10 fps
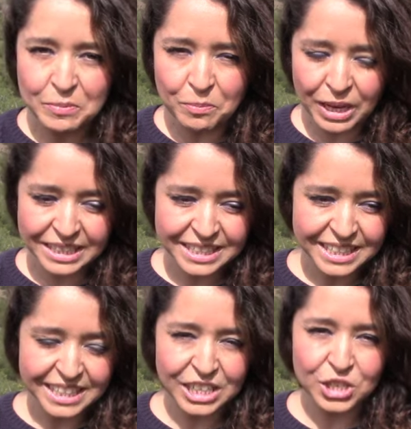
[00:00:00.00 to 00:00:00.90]
but
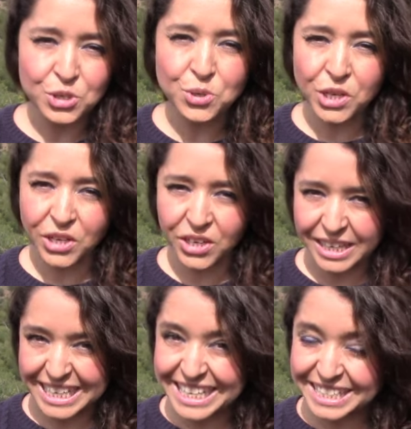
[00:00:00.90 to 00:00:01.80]
sugar
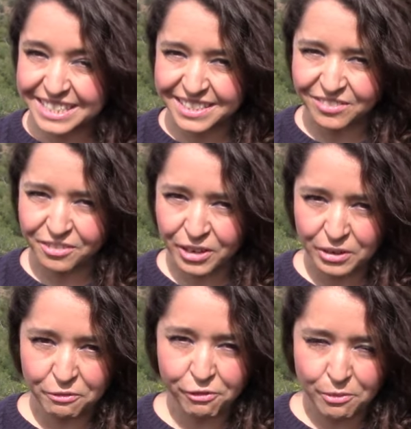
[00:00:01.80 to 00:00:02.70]
is
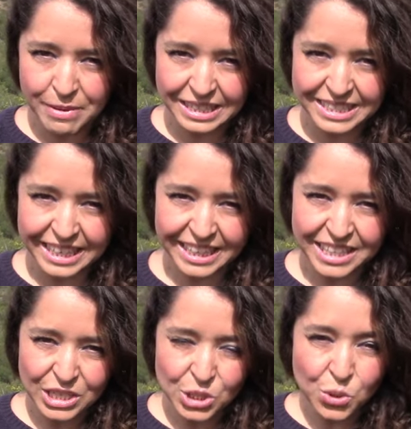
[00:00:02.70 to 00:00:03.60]
very fermenting,
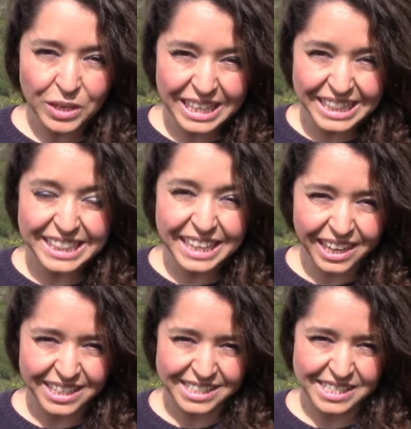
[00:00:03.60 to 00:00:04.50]
so it
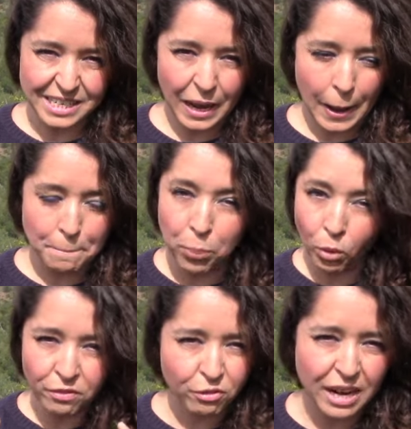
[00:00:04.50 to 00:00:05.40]
does
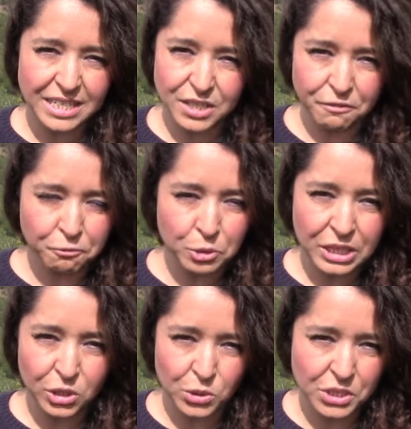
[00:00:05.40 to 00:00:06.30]
pulverize the food
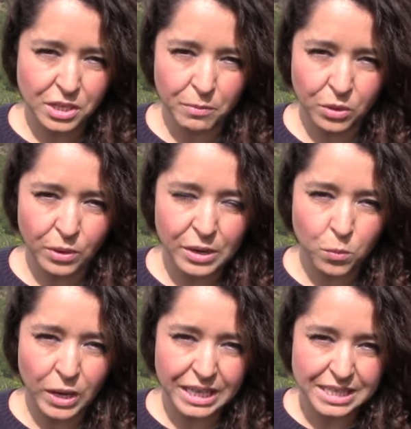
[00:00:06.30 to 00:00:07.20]
in your stomach right
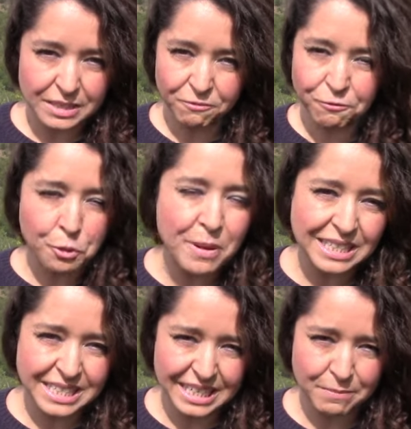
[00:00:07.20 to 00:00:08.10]
away because it
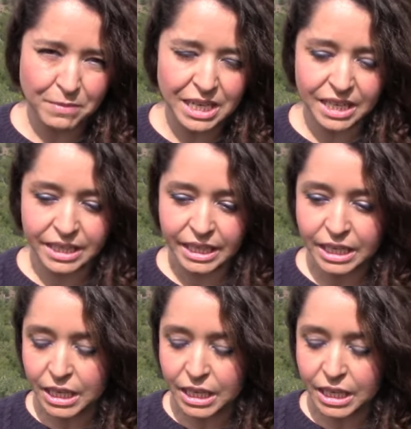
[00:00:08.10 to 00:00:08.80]
ferments it immediately.